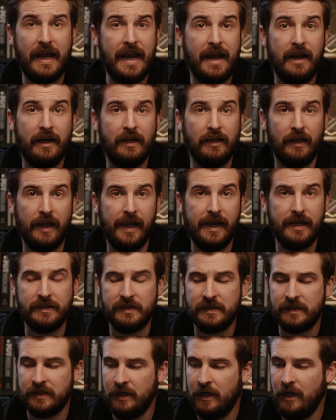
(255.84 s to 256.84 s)
Canon
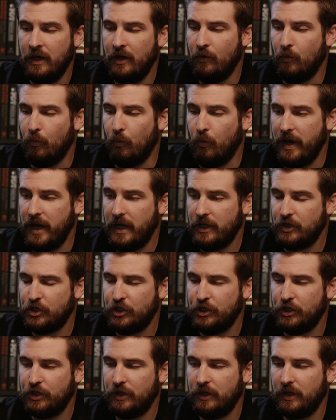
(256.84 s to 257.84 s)
lens,
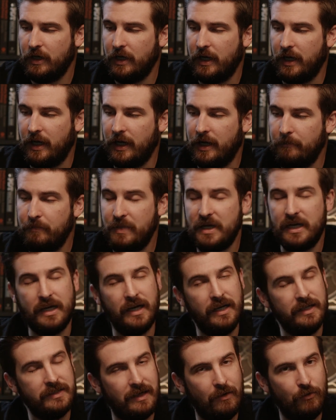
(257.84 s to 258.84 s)
which...
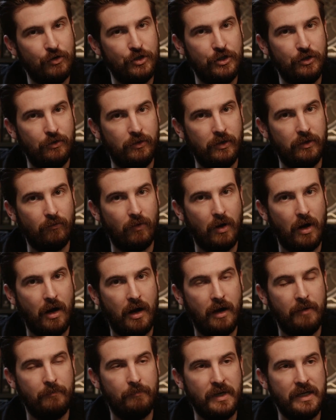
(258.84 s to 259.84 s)
because I was shooting
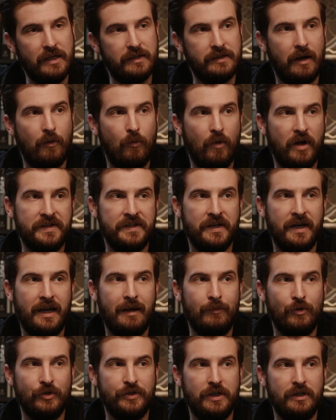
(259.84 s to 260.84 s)
RAW means I wasn't
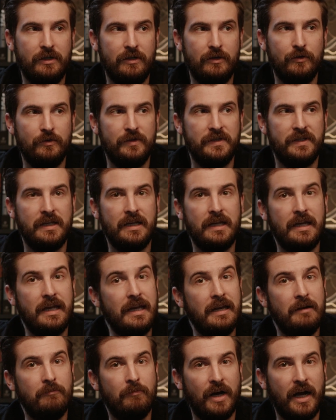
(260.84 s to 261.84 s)
able to use the
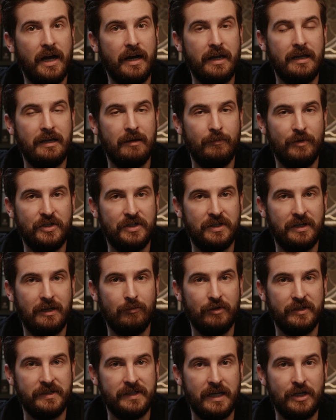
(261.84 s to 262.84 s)
in-body image
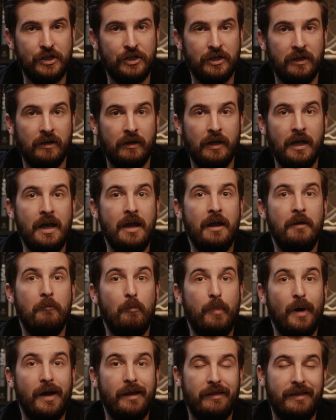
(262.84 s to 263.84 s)
stabilization,
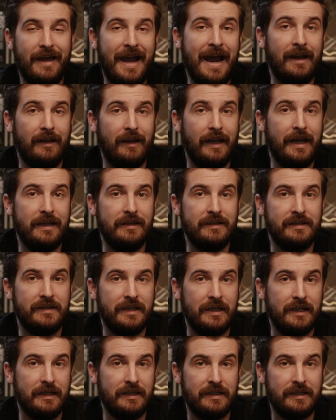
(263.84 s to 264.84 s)
but that lens
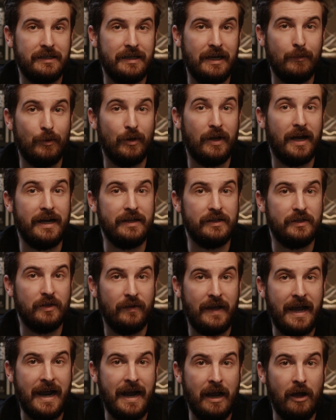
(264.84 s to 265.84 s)
is stabilized, so
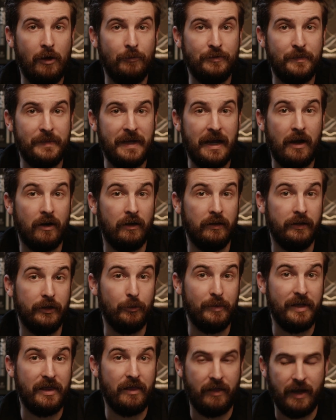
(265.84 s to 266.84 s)
that helped me out a
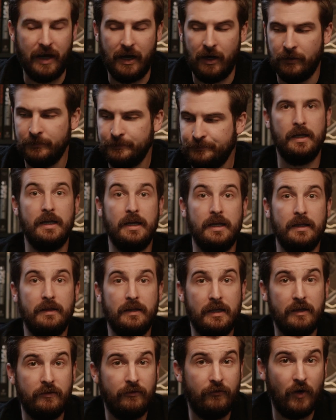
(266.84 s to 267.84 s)
little bit there. In
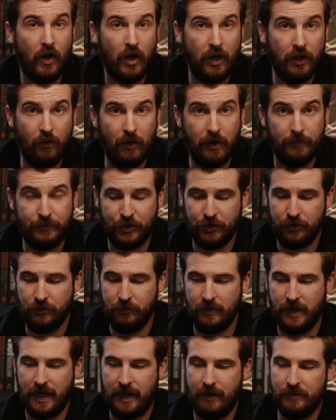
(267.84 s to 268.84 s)
the follow-up
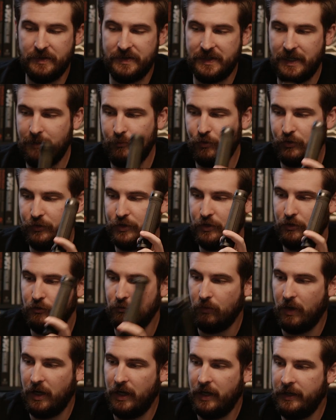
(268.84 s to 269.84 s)
shoot, I was able
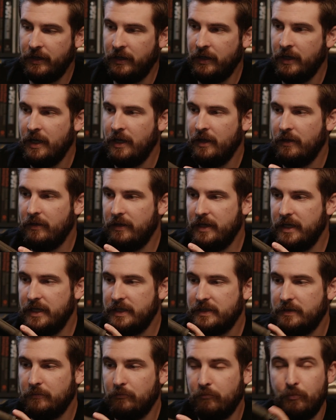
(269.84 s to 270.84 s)
to run
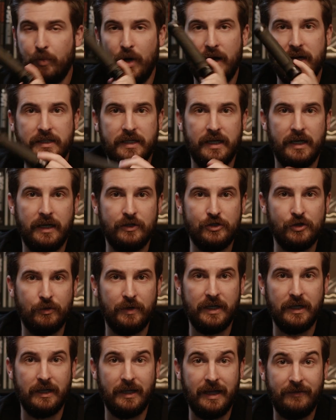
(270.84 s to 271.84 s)
this bright
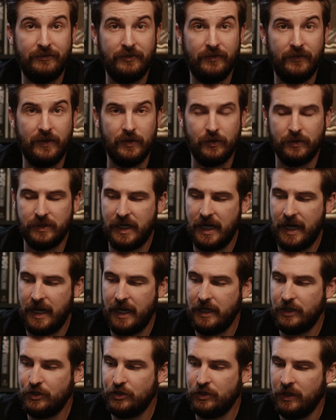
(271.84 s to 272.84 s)
tangerine left field
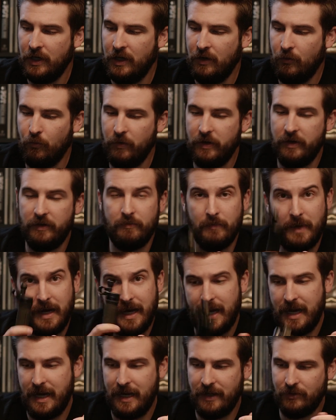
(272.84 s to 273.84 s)
cage with
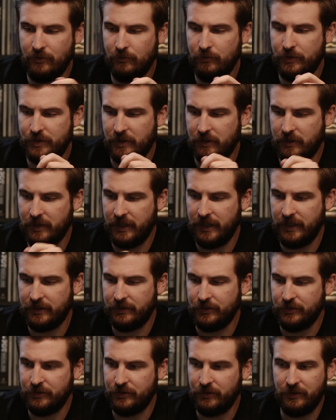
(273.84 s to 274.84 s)
my handle, which I'll
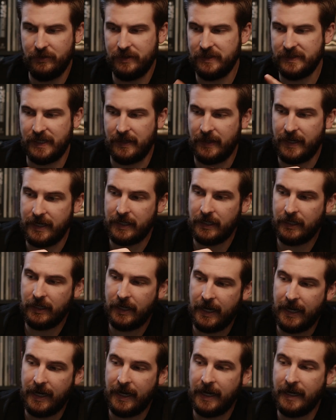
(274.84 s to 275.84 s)
connect and show you because I like it,
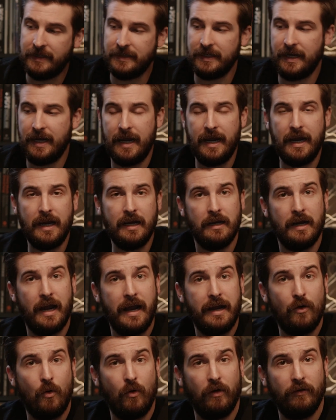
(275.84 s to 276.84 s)
and a
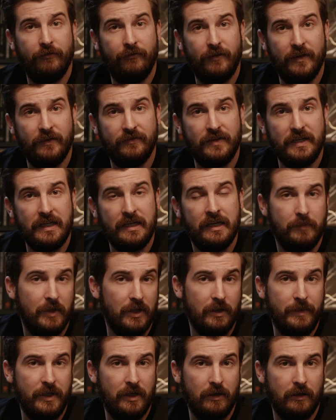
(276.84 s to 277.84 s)
Nikkor
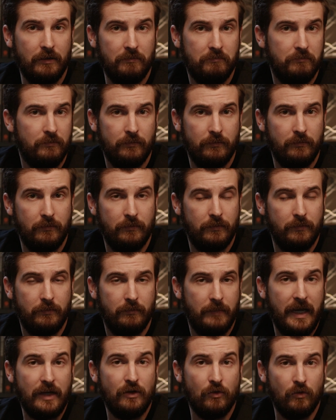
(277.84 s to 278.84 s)
50mm
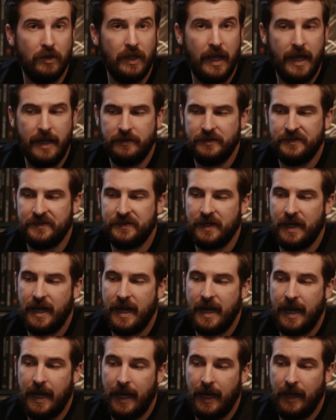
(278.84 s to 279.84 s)
manual lens
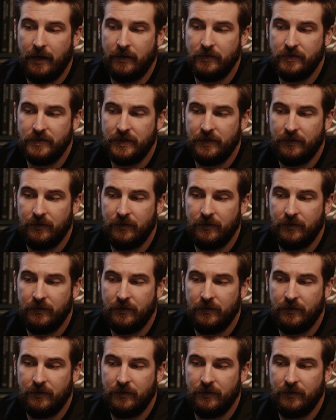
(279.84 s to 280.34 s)
and